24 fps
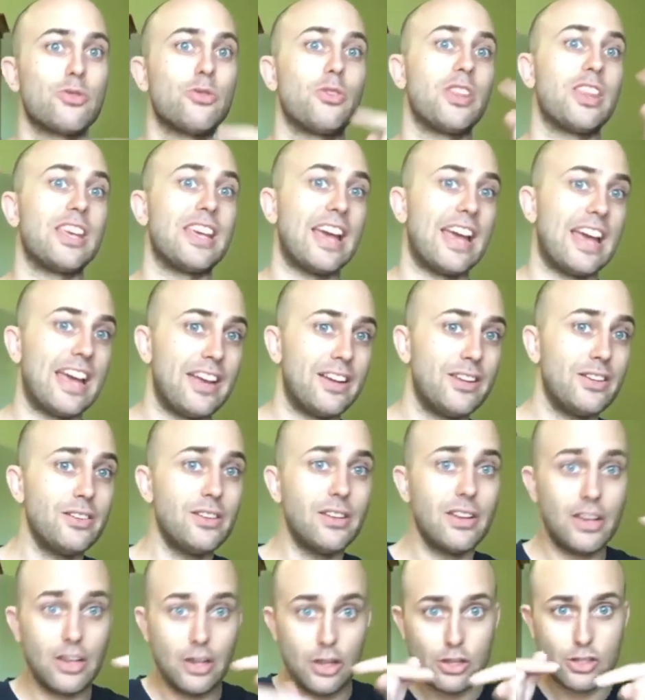for the
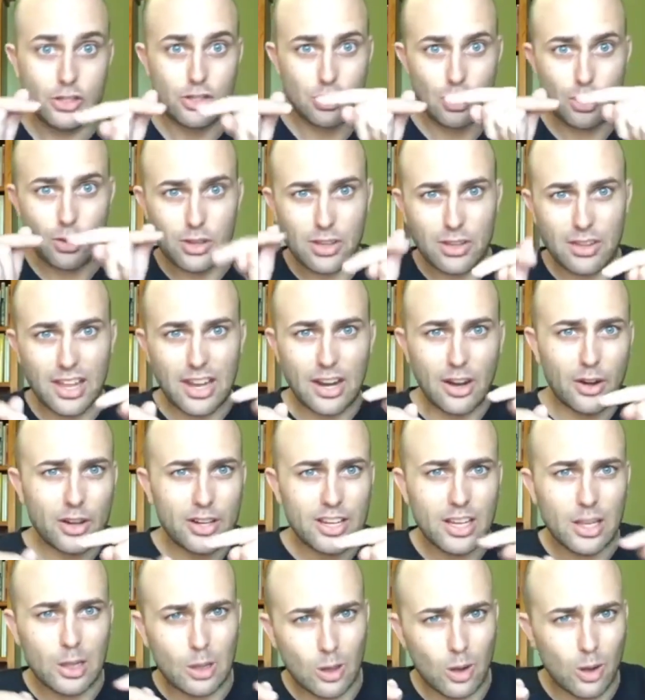end so that they don't
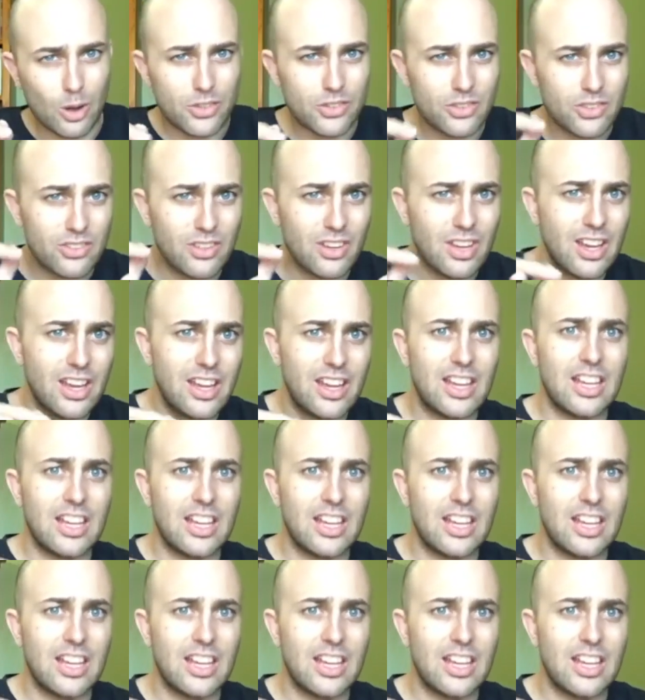get lost